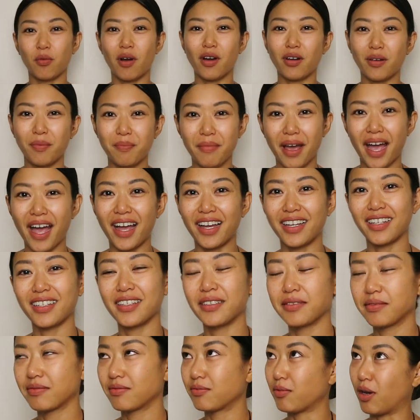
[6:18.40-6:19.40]
Welcome back.
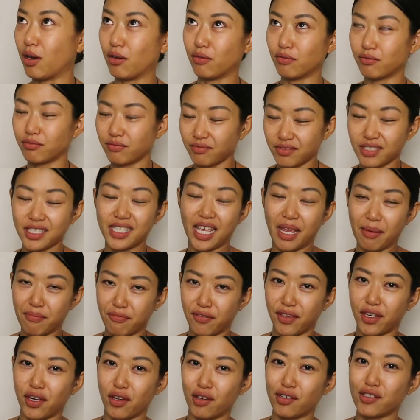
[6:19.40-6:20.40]
Well, same
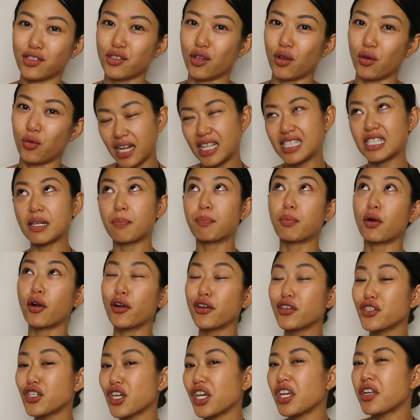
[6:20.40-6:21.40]
video. So it's
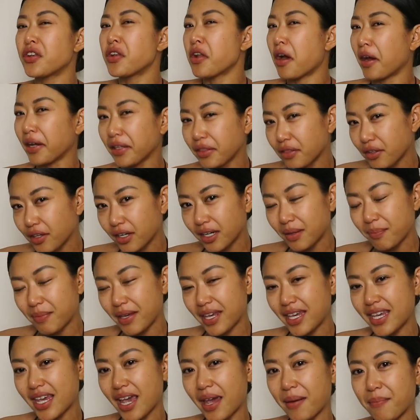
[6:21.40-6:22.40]
approaching 9:30
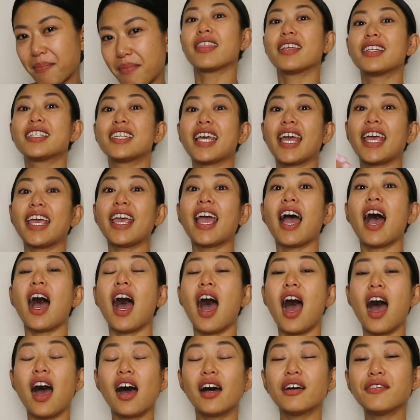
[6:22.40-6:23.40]
p.m. the day
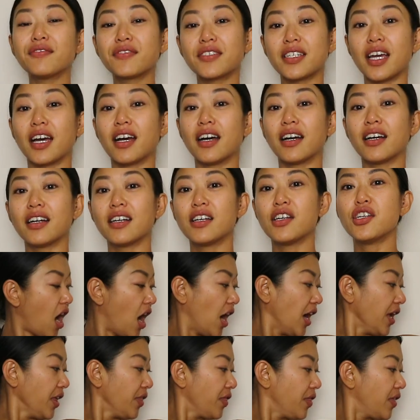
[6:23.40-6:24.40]
after.
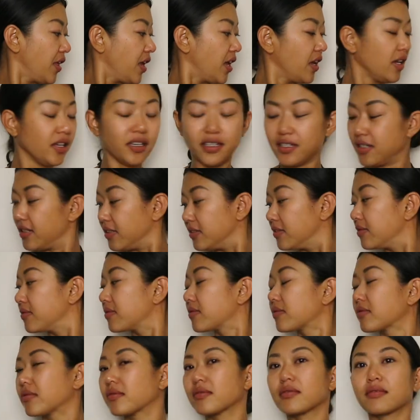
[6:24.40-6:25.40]
I think.
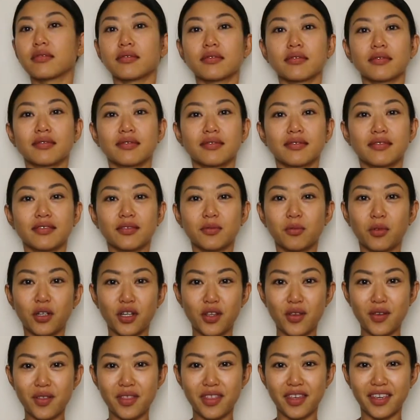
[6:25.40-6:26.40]
What
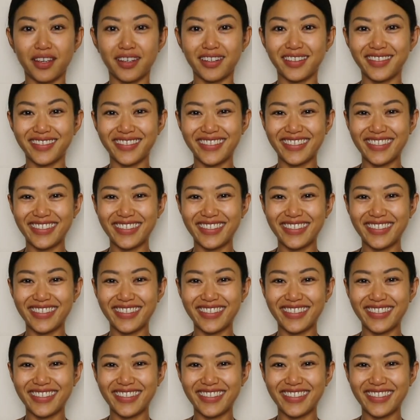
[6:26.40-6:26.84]
do you think?